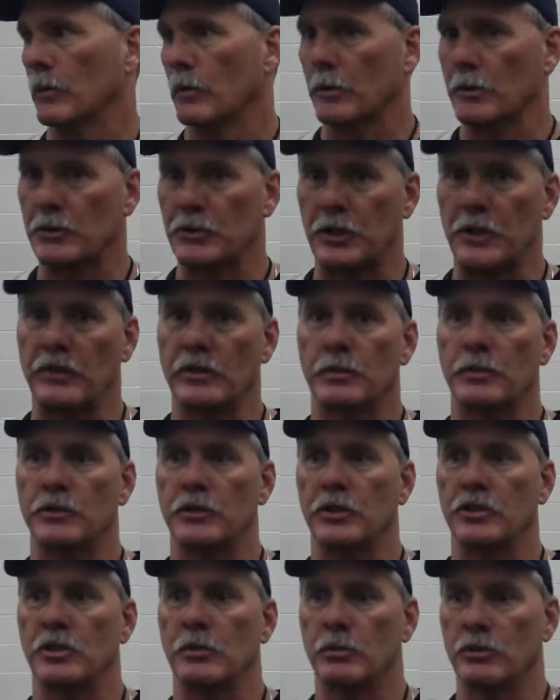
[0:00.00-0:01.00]
The receiver
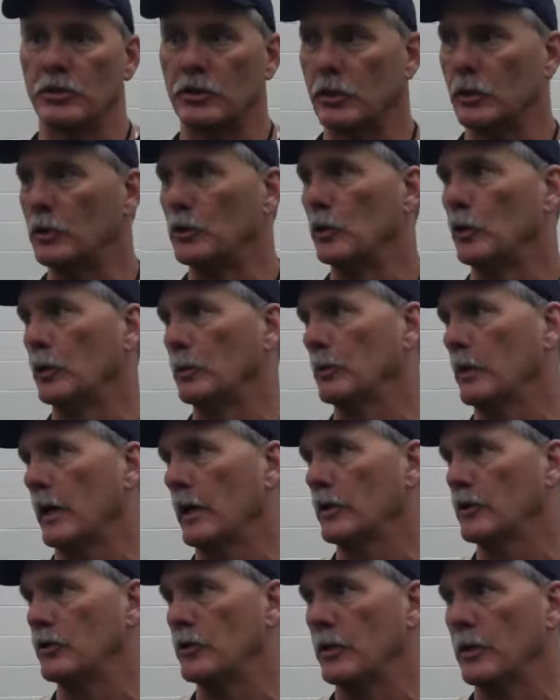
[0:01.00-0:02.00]
position was new to him
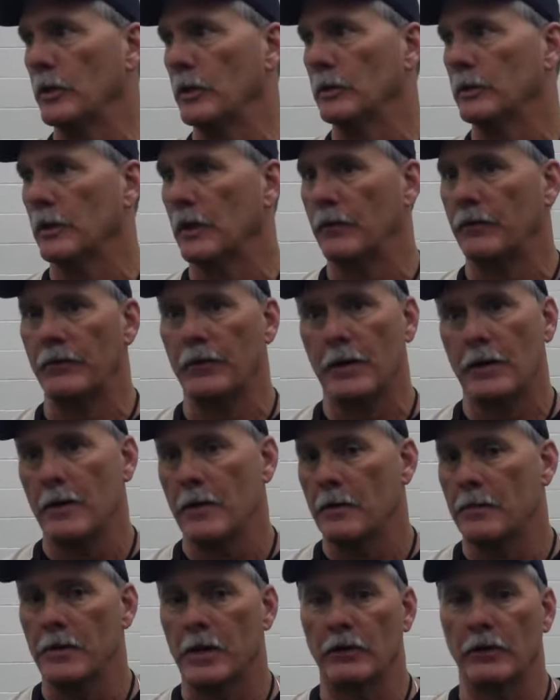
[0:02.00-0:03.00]
last year. I've
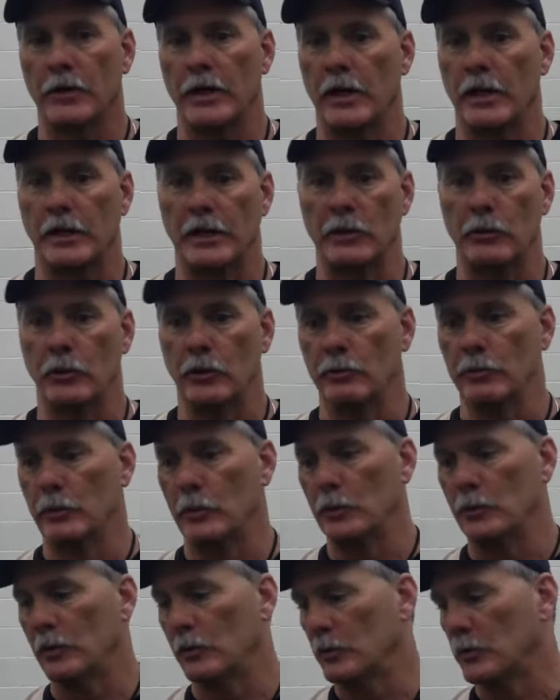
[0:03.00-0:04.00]
never had anyone
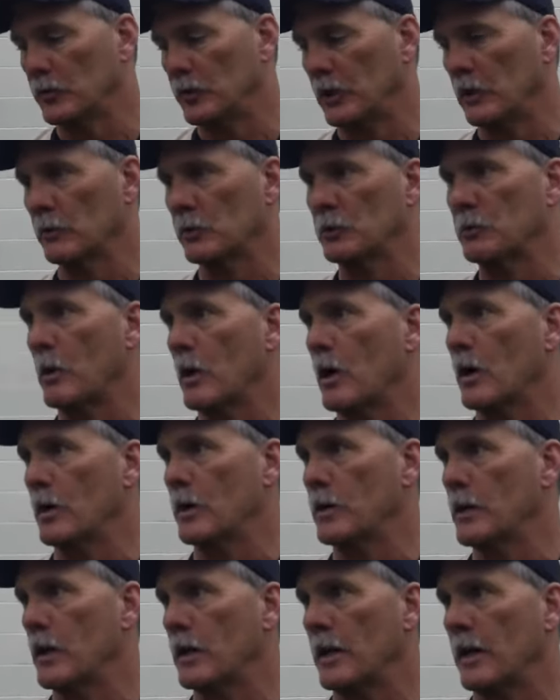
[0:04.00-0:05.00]
move to the receiver spot
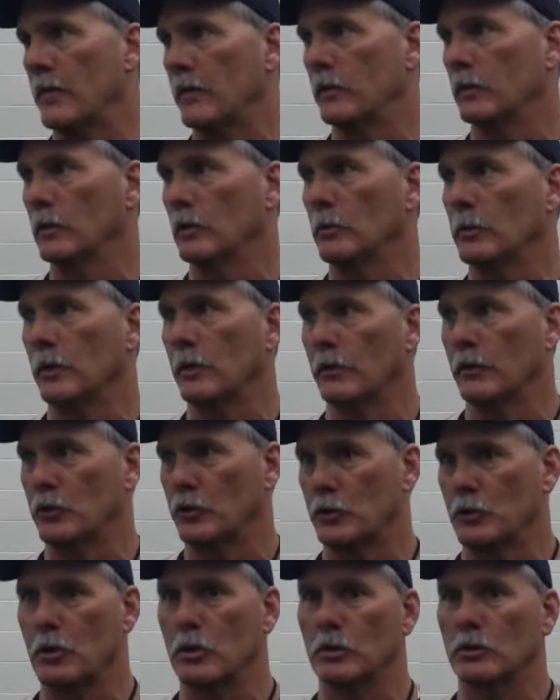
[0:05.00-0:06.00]
and not have a little bit of a
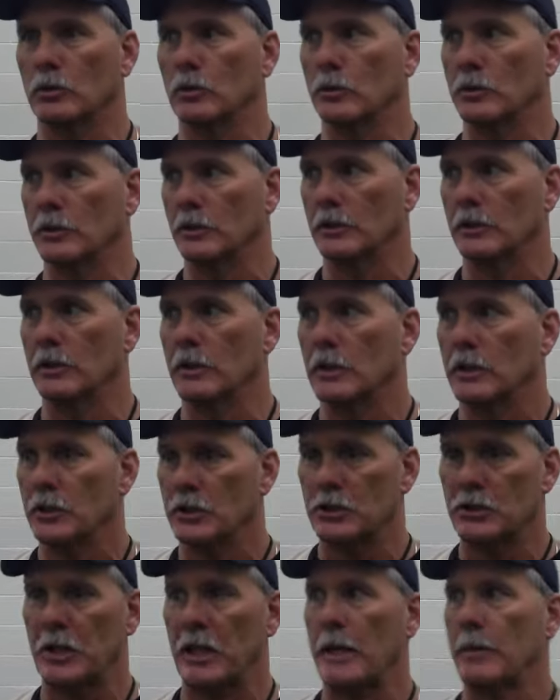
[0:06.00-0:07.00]
struggle with the
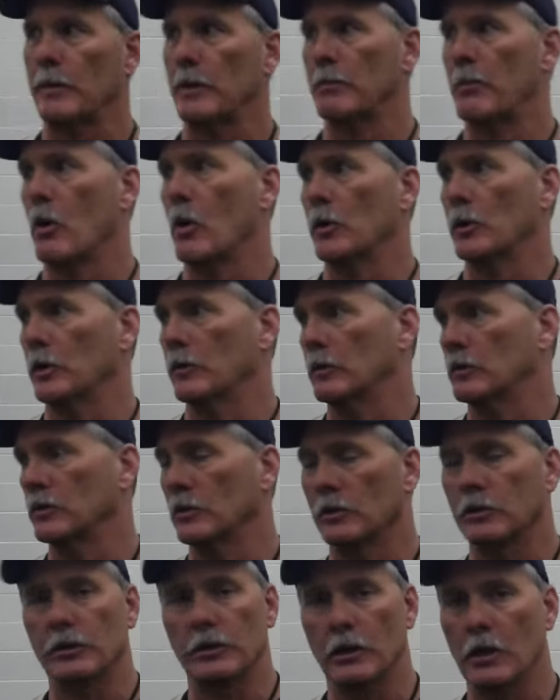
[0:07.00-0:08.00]
stamina part of it. It's
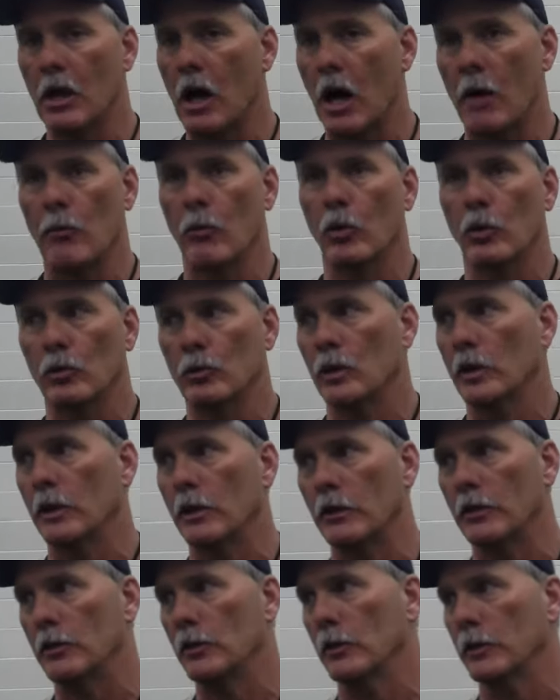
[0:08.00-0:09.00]
a lot more
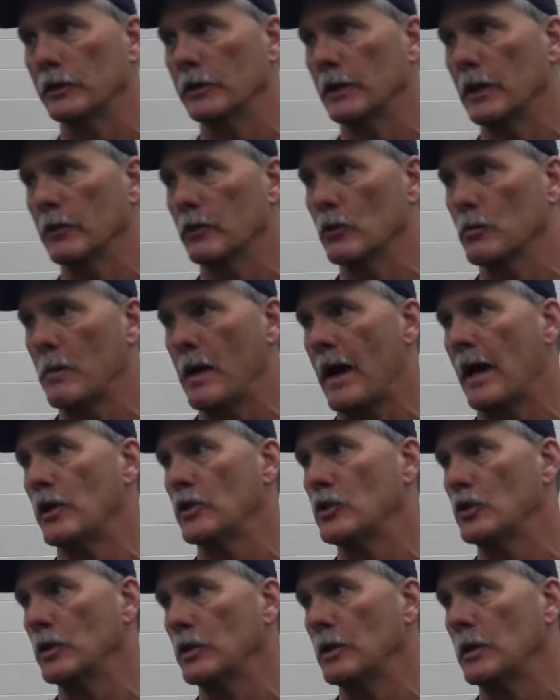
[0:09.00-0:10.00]
running than you can ever
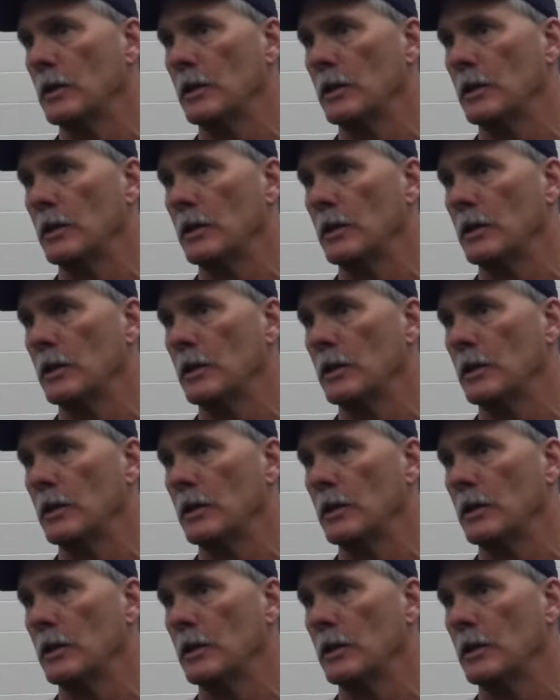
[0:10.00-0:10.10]
imagine.